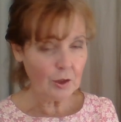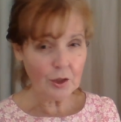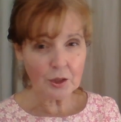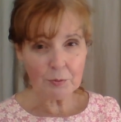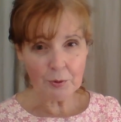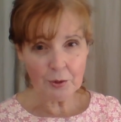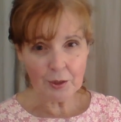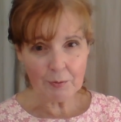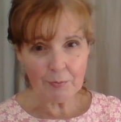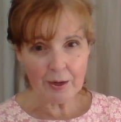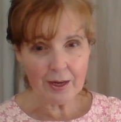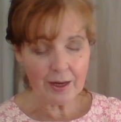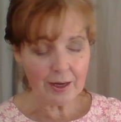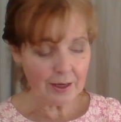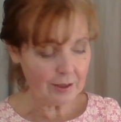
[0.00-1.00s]
looked pretty
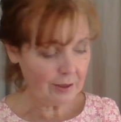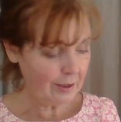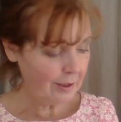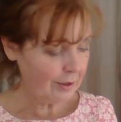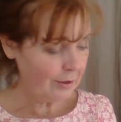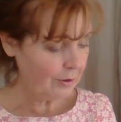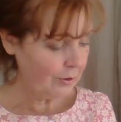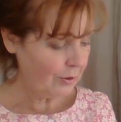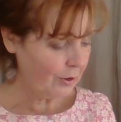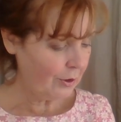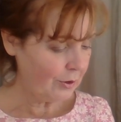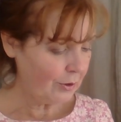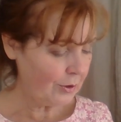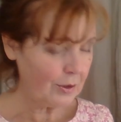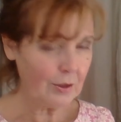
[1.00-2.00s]
bad and her
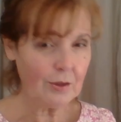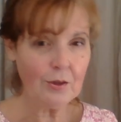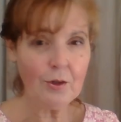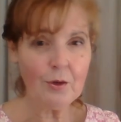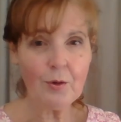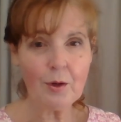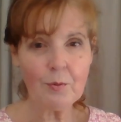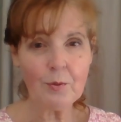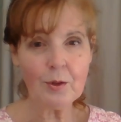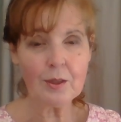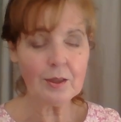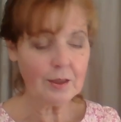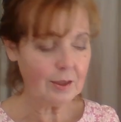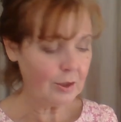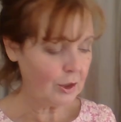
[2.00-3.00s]
daughter said no i
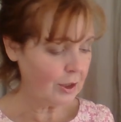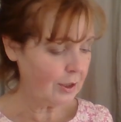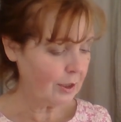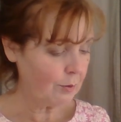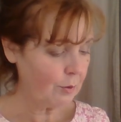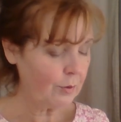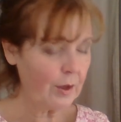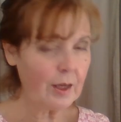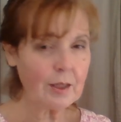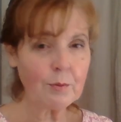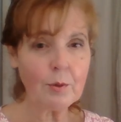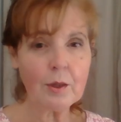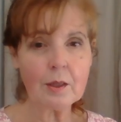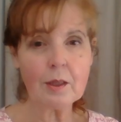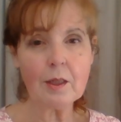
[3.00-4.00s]
wouldn't she said well
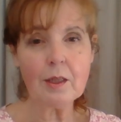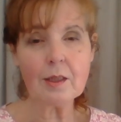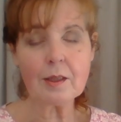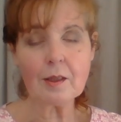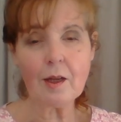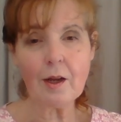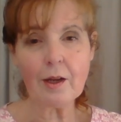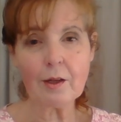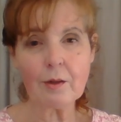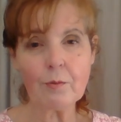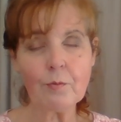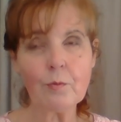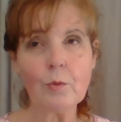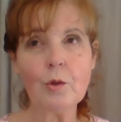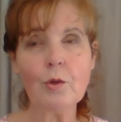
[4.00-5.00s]
that's what it's like
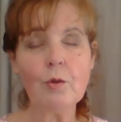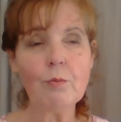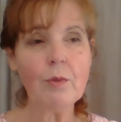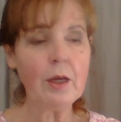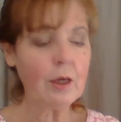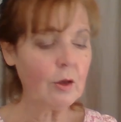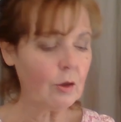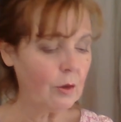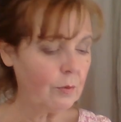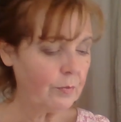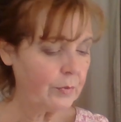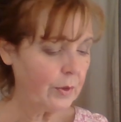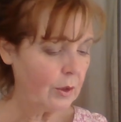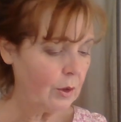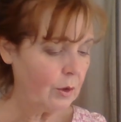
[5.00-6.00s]
when you mingle
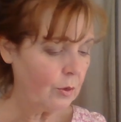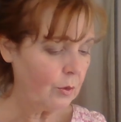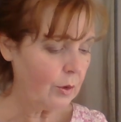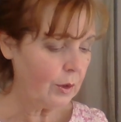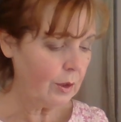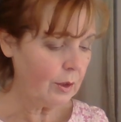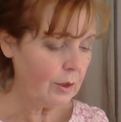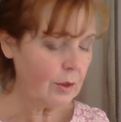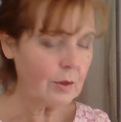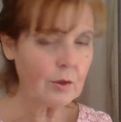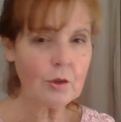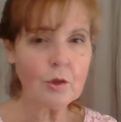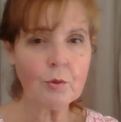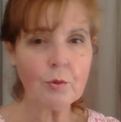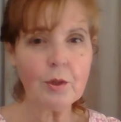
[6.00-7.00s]
in a
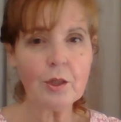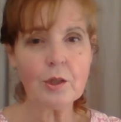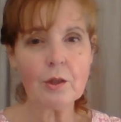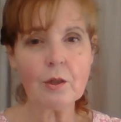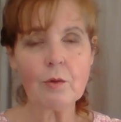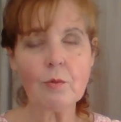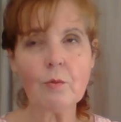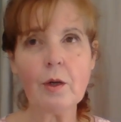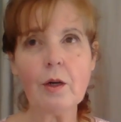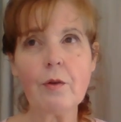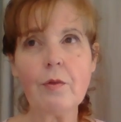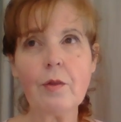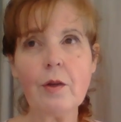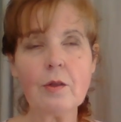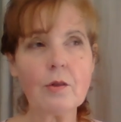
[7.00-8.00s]
situation
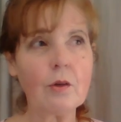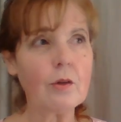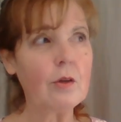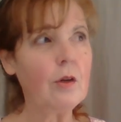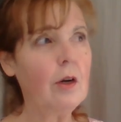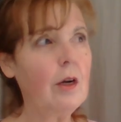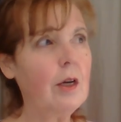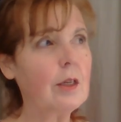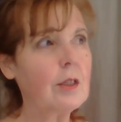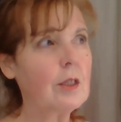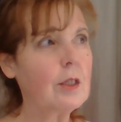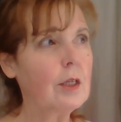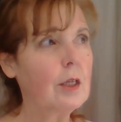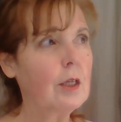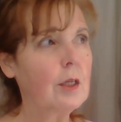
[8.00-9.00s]
where things are
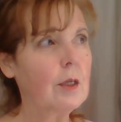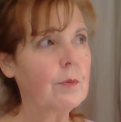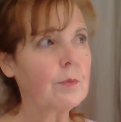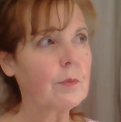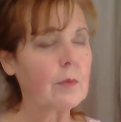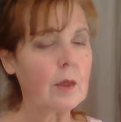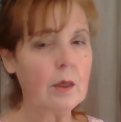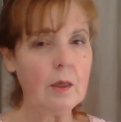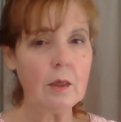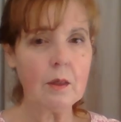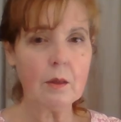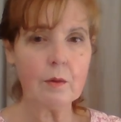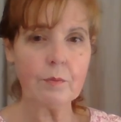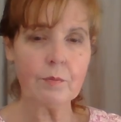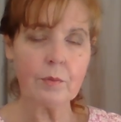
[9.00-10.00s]
not
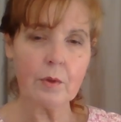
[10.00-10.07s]
uh,